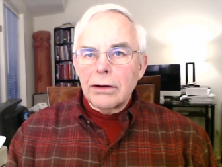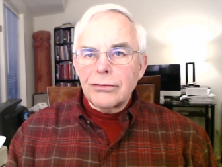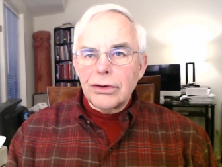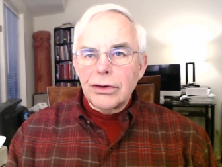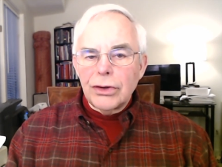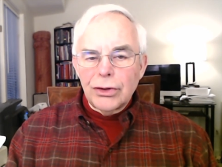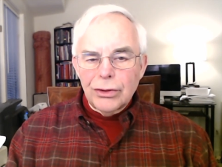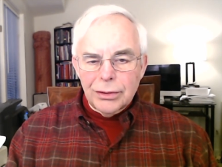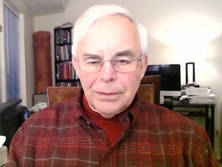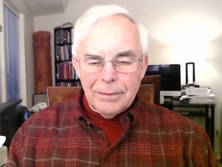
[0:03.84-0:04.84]

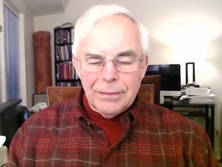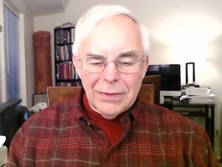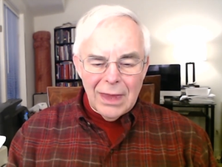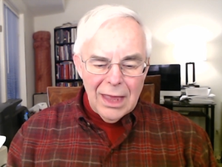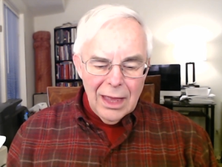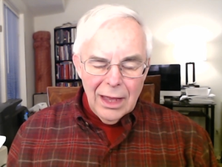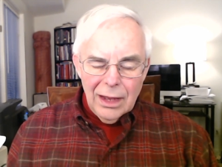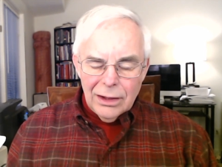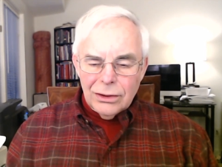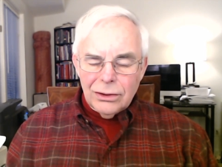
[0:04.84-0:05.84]
Afternoon.
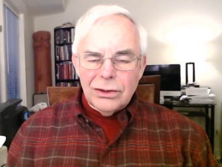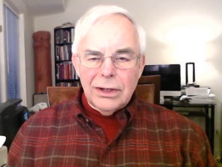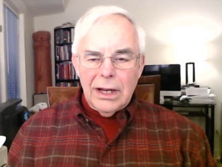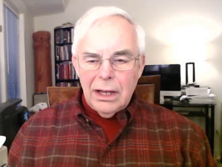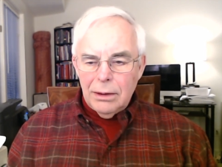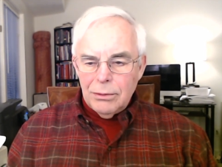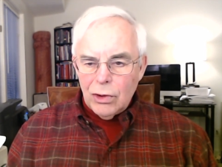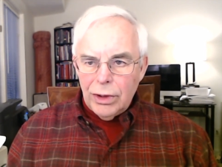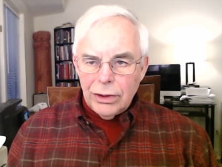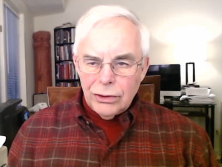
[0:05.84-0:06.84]
Today
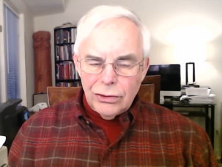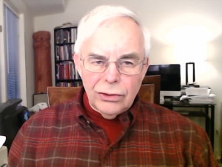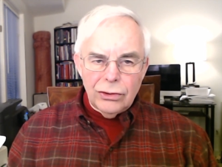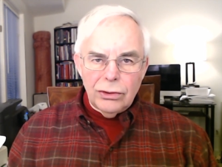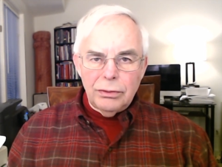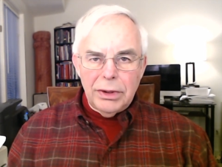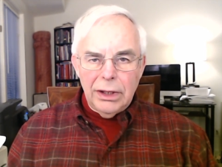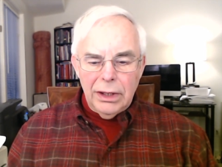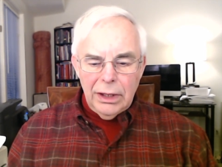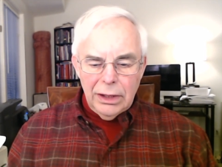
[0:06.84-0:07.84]
I'm going to
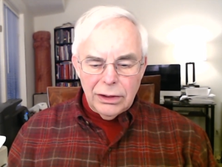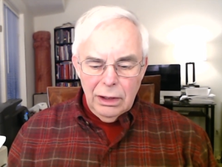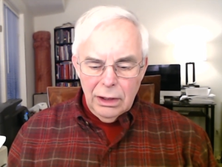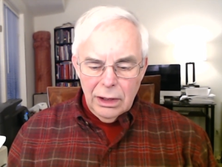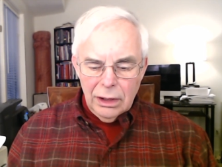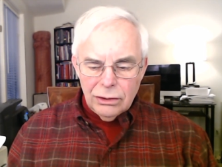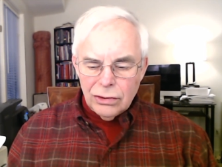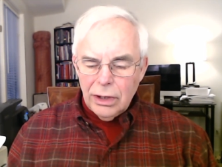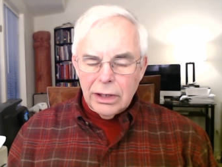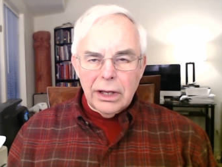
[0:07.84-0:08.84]
be
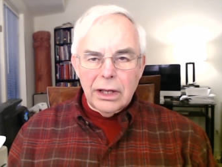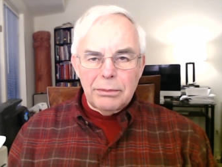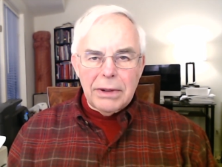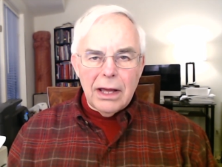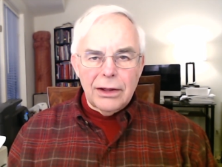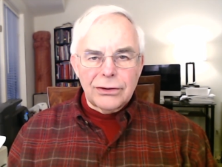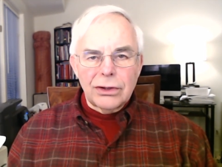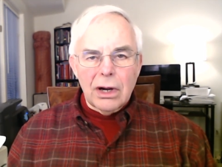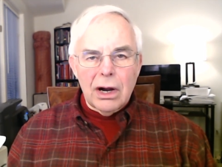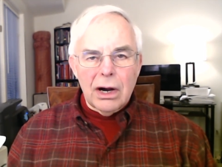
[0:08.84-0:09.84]
talking
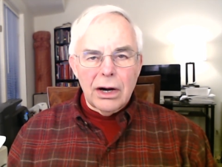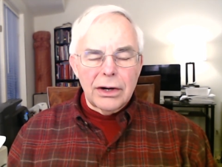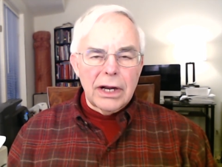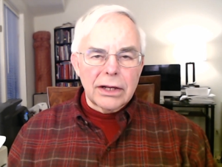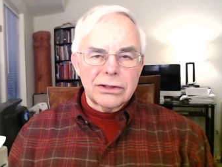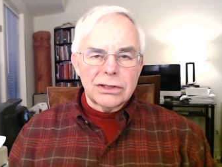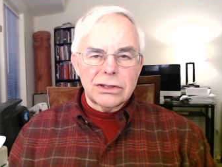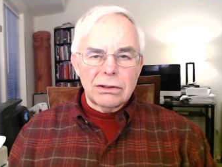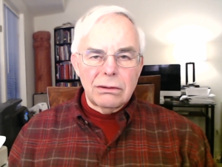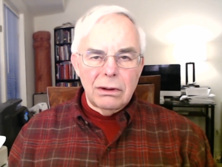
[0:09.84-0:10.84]
about our
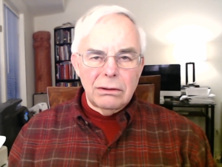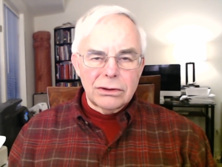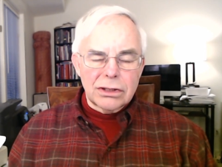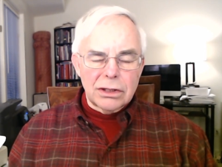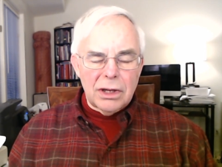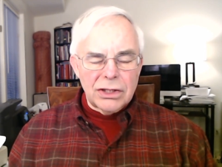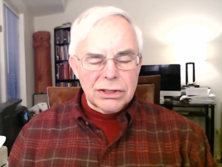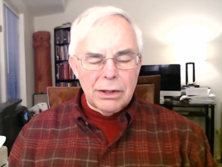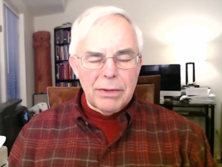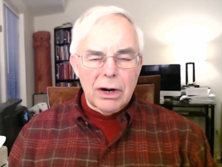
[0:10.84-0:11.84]
next
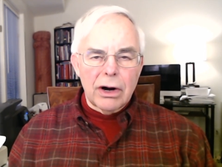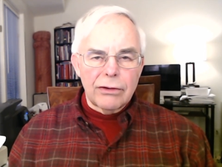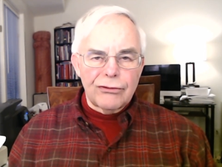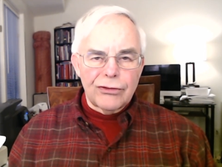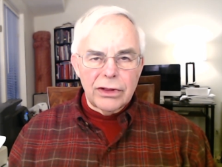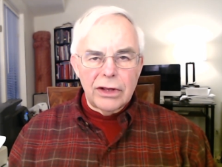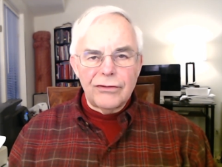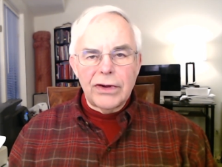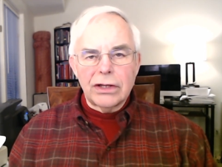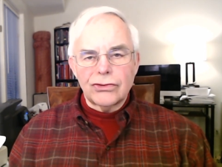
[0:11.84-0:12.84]
seminar for
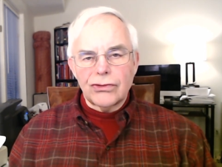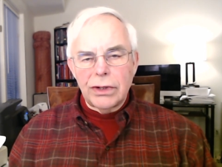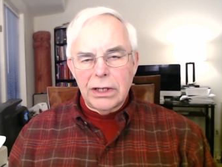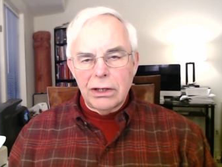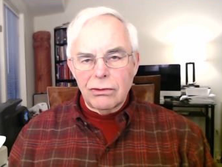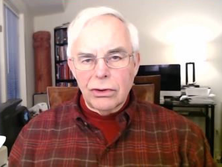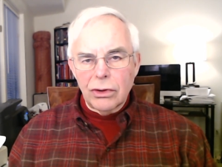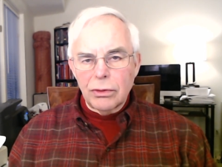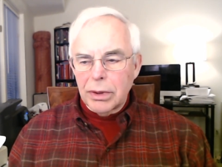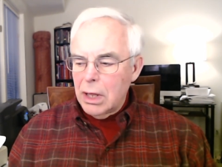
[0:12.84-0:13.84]
the Advanced Reading
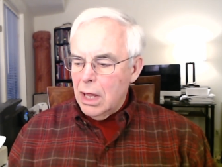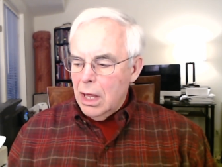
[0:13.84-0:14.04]
Group.